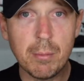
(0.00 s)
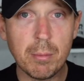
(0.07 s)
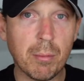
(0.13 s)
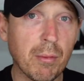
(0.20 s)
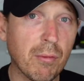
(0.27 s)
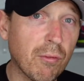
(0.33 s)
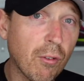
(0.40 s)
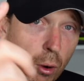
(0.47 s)
But
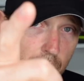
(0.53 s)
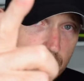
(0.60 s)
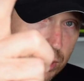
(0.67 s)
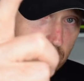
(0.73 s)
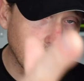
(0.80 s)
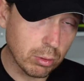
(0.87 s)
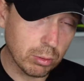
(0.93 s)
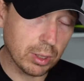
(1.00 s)
before we
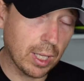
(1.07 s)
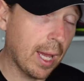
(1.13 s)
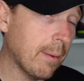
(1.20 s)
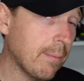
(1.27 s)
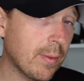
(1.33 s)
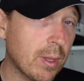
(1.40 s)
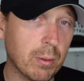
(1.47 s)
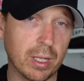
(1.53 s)
do all
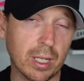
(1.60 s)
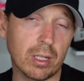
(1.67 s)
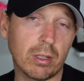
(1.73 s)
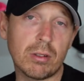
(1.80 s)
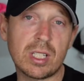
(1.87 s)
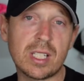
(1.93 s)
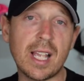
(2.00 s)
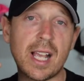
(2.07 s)
that, we're going to
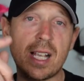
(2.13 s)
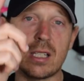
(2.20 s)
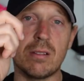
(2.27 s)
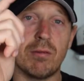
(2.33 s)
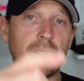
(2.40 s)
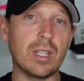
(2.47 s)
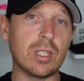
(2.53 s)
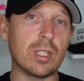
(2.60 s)
do the stats and
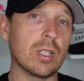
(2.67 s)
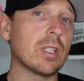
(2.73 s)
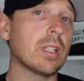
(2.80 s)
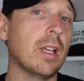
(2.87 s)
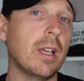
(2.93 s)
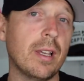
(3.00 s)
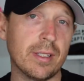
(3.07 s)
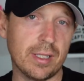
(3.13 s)
features.
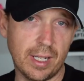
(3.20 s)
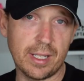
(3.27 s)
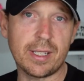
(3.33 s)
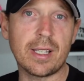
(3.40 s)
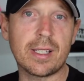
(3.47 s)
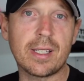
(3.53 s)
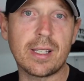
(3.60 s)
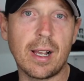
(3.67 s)
So let's
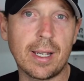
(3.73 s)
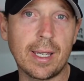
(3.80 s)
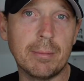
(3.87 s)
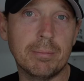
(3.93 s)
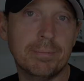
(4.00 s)
get stuck in.